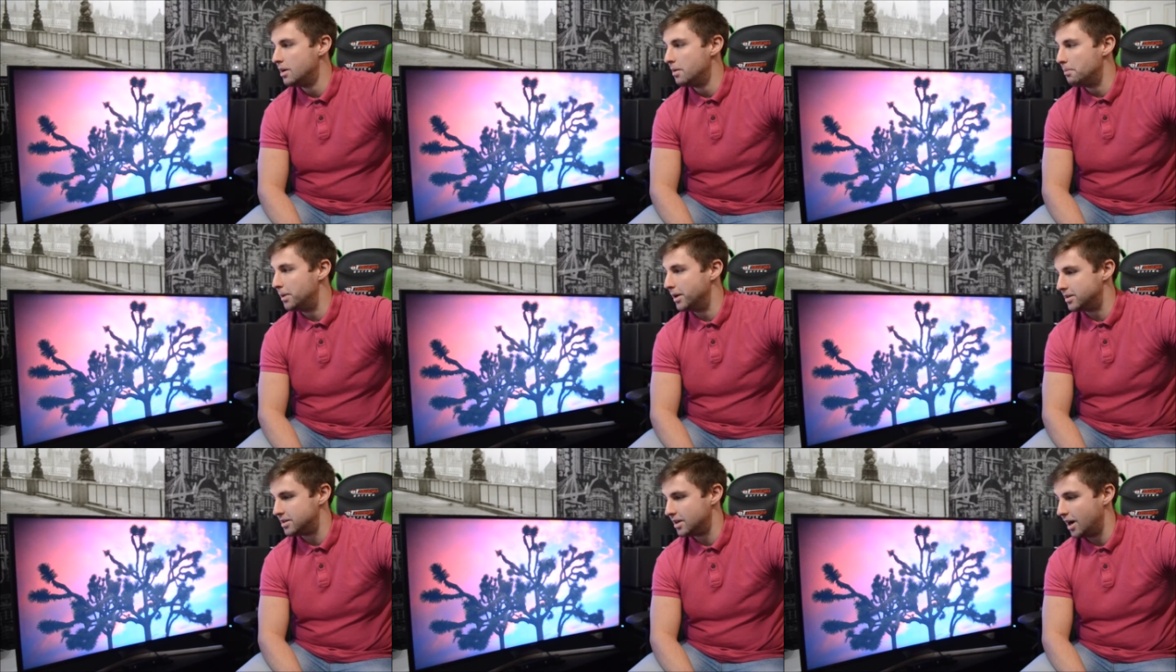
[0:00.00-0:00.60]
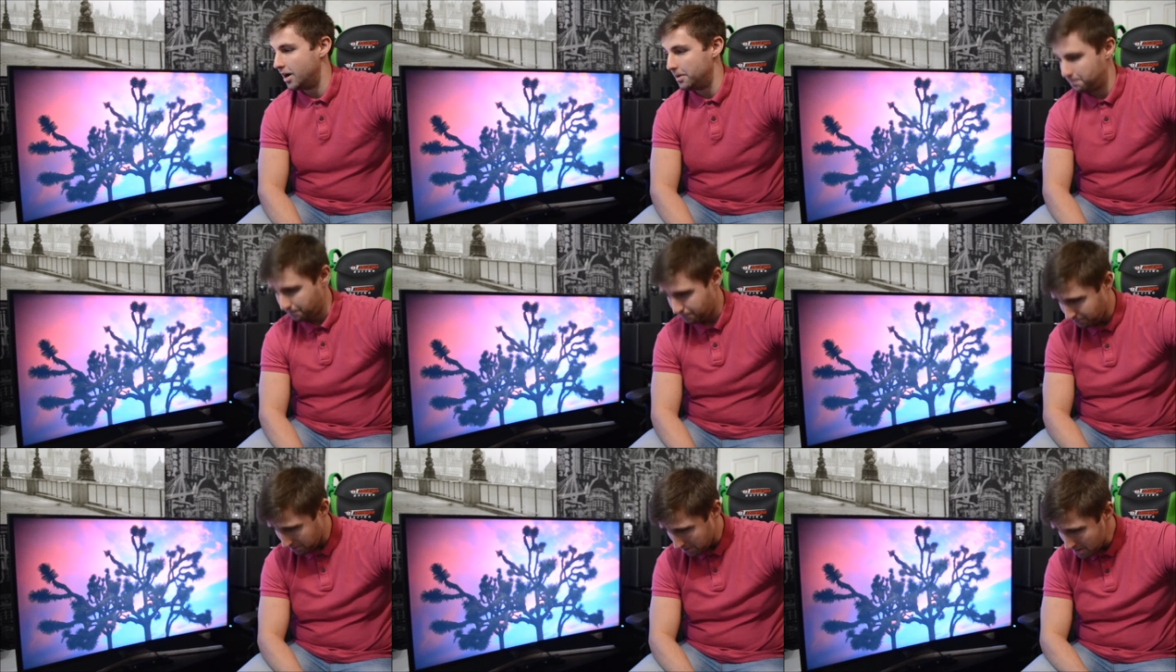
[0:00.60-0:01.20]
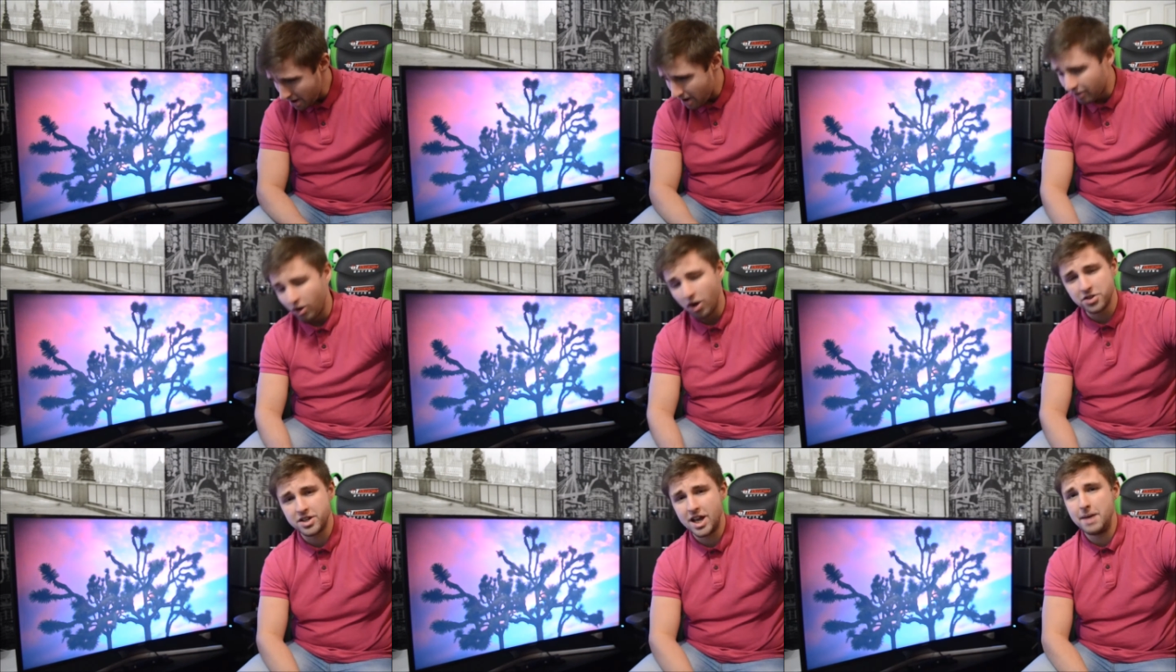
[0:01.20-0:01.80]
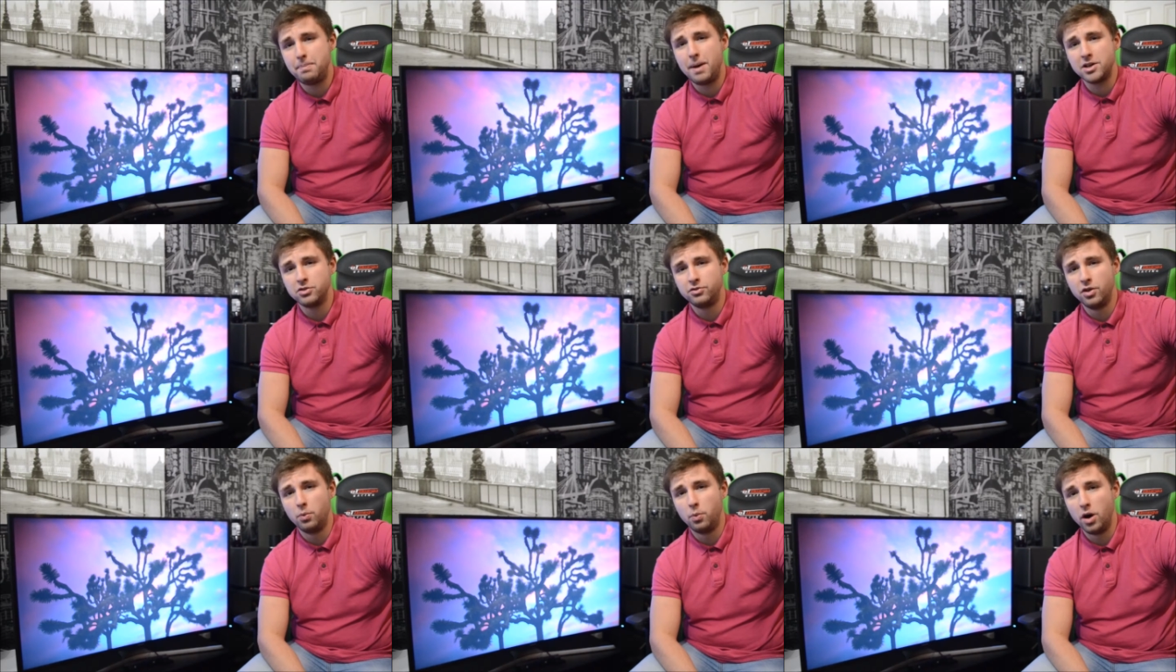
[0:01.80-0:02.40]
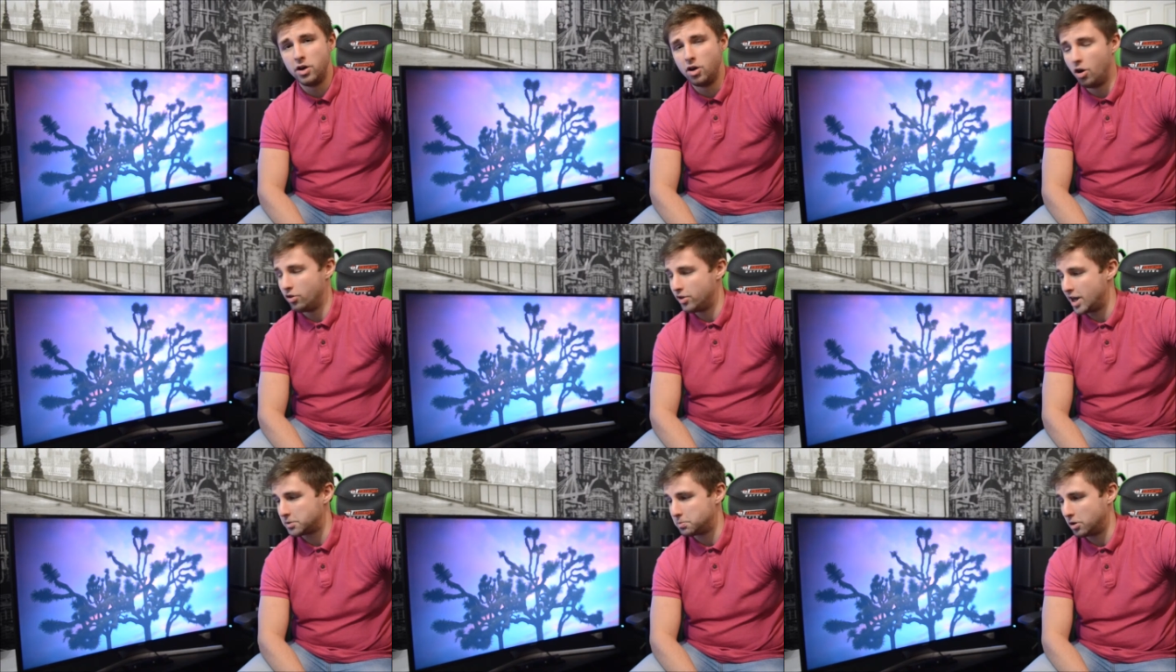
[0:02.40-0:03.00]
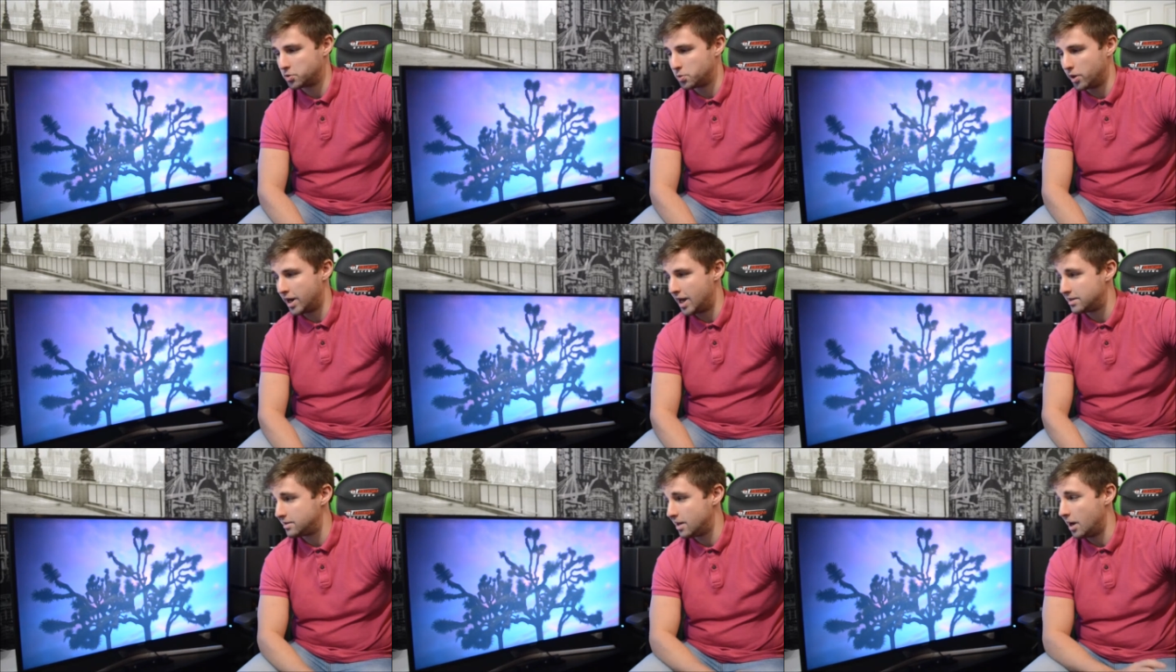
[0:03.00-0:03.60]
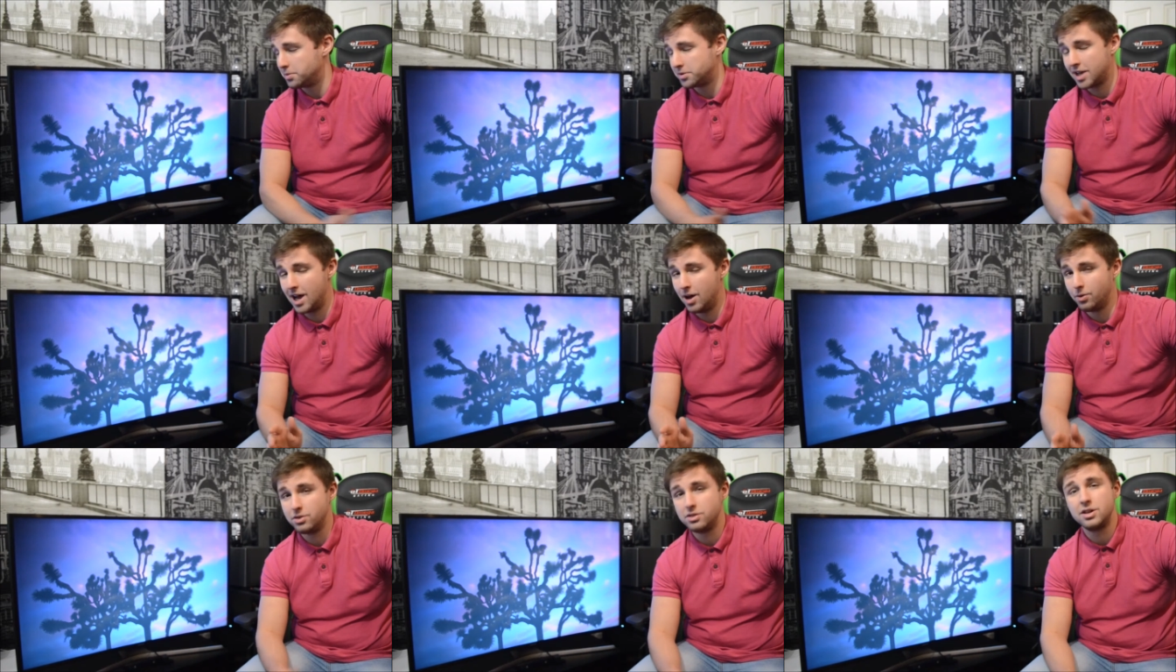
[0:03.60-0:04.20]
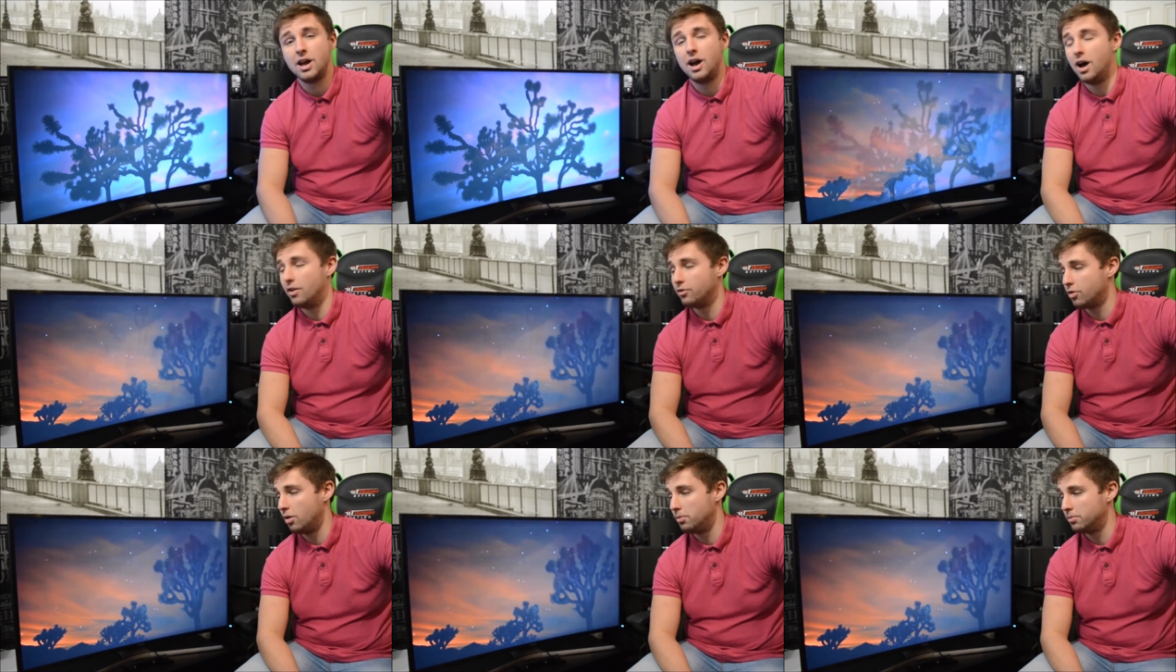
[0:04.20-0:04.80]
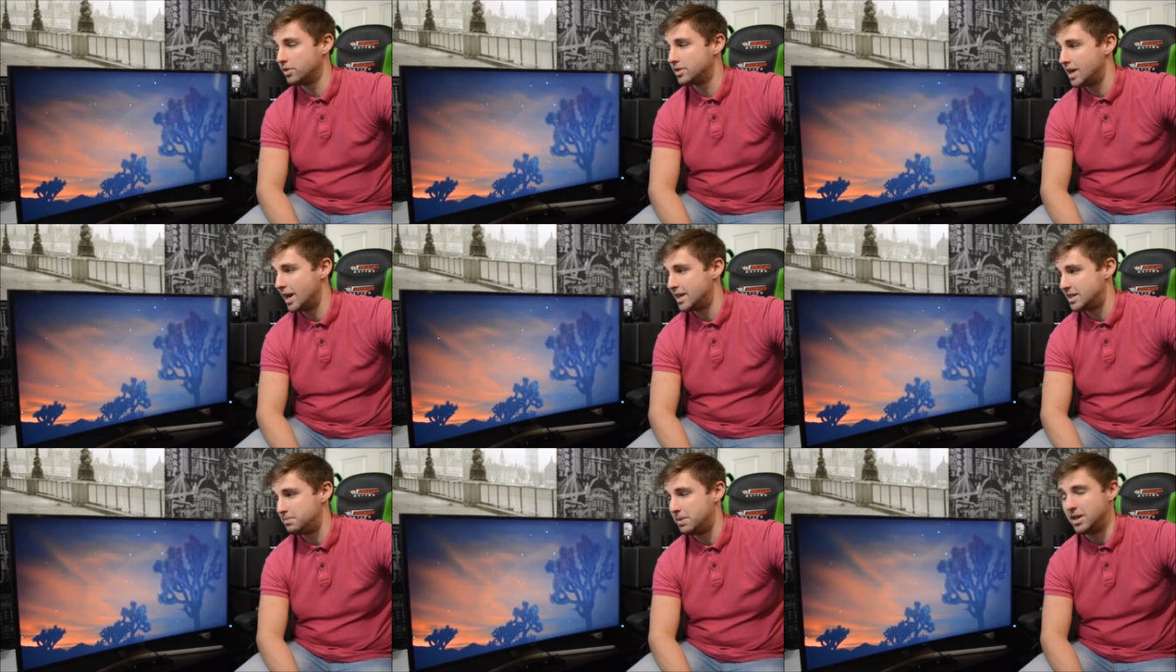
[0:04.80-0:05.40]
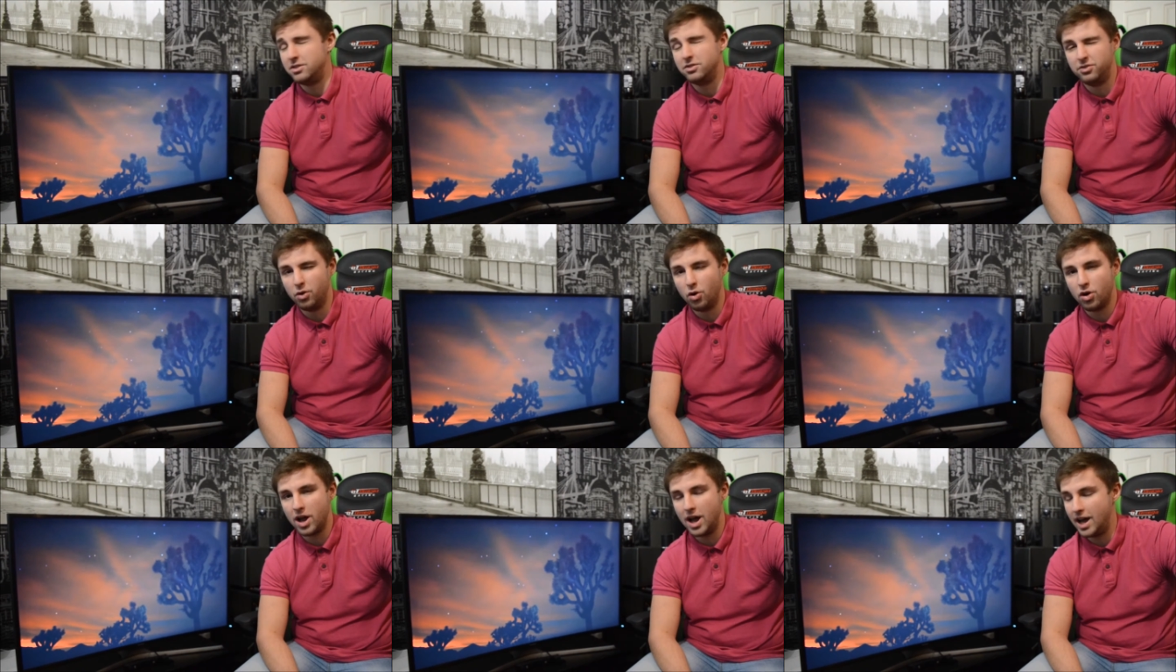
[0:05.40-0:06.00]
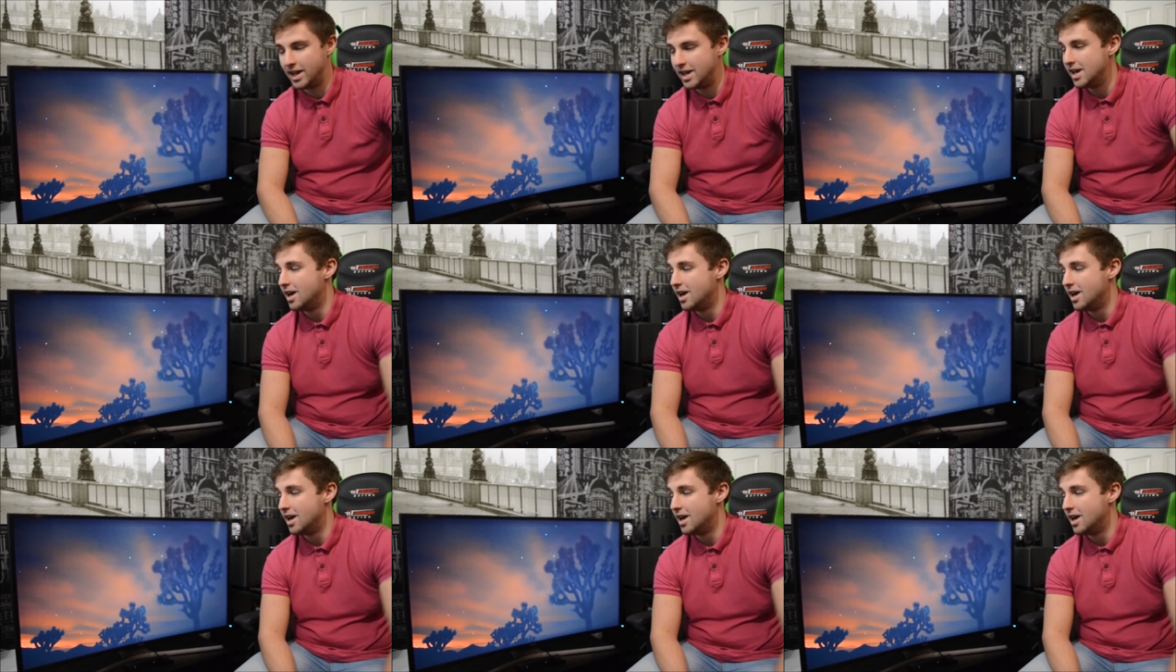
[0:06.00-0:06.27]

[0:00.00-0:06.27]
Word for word: But uh, I've got to say, Battlefield 1 on the Xbox One S, upscaled, uh, from 1080p to 4K